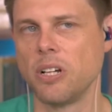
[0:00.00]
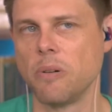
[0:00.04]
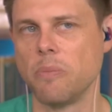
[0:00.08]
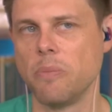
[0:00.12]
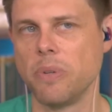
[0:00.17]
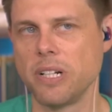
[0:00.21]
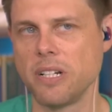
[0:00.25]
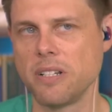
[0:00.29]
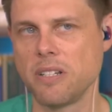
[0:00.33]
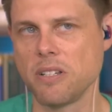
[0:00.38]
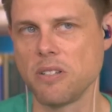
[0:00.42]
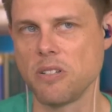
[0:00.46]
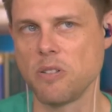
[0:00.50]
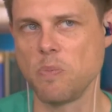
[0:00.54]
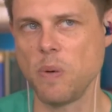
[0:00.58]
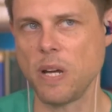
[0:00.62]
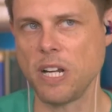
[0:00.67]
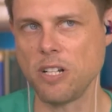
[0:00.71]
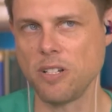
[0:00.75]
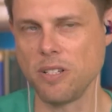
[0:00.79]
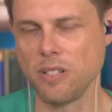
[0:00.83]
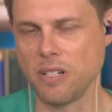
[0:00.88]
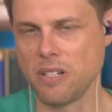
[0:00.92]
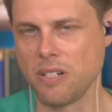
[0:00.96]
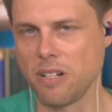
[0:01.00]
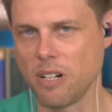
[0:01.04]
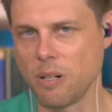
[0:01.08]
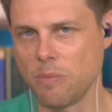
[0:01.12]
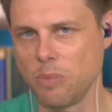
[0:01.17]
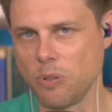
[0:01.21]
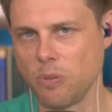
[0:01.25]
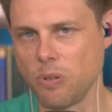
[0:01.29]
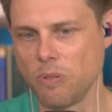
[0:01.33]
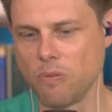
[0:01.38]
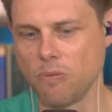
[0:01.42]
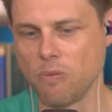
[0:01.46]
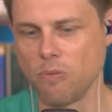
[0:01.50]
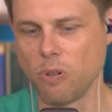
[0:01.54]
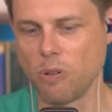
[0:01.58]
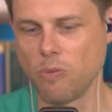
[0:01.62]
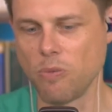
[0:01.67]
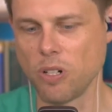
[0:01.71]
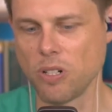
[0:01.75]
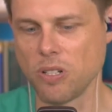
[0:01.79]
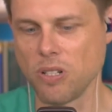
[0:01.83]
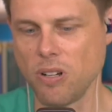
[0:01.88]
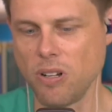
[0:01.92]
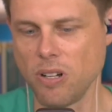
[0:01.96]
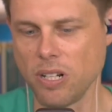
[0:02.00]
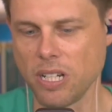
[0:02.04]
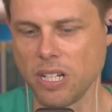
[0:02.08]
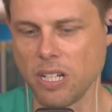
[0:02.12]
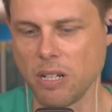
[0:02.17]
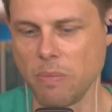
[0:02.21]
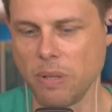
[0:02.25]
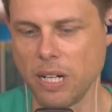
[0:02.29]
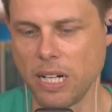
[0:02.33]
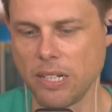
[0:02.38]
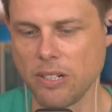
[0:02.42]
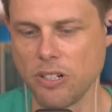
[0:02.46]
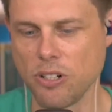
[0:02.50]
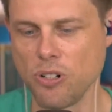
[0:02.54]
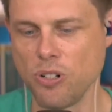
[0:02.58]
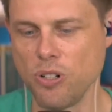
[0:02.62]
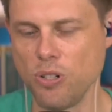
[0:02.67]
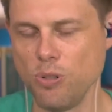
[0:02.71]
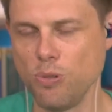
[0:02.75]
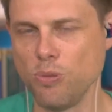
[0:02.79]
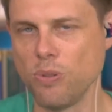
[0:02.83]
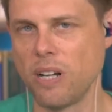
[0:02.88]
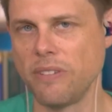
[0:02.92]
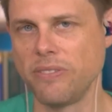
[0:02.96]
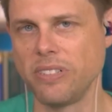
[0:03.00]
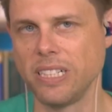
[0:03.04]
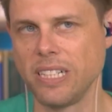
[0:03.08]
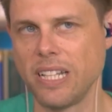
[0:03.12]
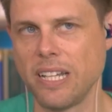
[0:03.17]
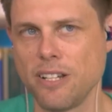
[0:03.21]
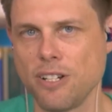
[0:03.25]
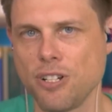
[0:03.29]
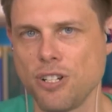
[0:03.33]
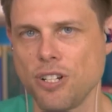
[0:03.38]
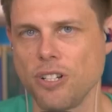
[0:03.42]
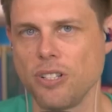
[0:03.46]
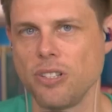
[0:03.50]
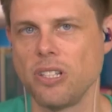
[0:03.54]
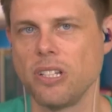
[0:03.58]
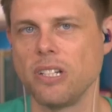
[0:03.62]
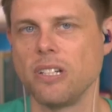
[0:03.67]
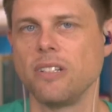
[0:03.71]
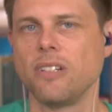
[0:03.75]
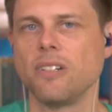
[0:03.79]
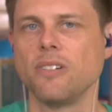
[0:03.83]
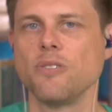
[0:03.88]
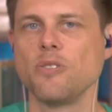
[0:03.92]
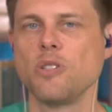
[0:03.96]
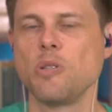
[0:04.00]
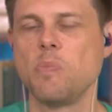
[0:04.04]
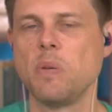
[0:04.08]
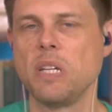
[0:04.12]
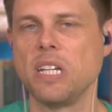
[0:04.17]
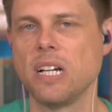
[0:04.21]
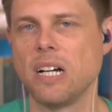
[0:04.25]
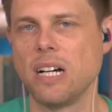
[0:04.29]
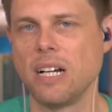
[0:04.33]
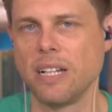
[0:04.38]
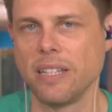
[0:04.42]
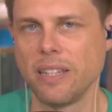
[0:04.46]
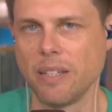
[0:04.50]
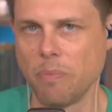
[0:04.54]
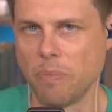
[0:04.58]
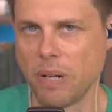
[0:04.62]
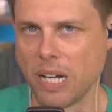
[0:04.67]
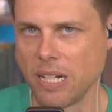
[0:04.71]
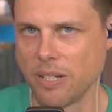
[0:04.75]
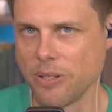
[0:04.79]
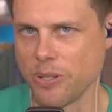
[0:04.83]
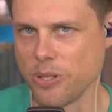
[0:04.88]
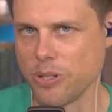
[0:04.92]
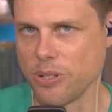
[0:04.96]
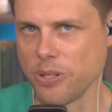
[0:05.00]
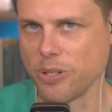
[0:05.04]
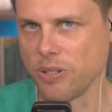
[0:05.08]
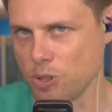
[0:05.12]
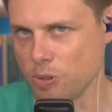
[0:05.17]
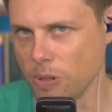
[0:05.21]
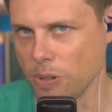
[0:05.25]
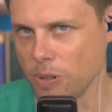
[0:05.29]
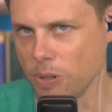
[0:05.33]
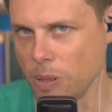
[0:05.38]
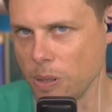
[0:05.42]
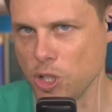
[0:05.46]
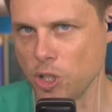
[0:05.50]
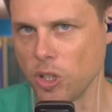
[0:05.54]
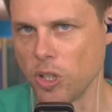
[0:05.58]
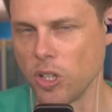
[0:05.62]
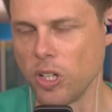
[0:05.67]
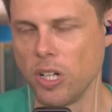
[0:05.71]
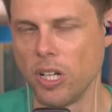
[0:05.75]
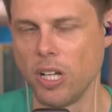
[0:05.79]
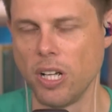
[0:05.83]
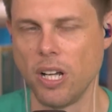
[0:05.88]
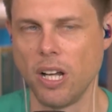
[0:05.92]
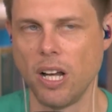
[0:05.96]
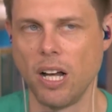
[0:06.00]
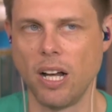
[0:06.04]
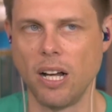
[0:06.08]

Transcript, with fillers: but it's especially terrible when when we're talking about new revelation that goes beyond the bounds of Scripture,